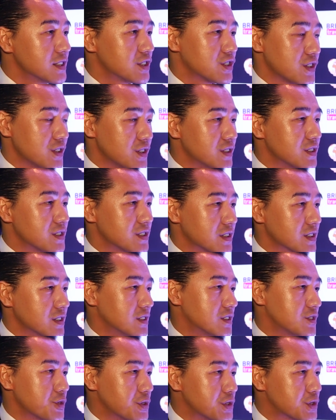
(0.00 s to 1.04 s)
to
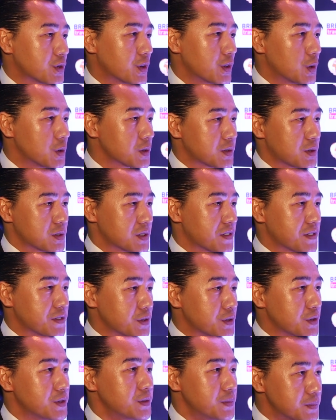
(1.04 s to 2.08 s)
enjoy all sorts of
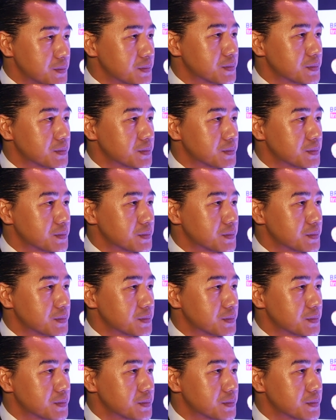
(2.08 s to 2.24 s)
food.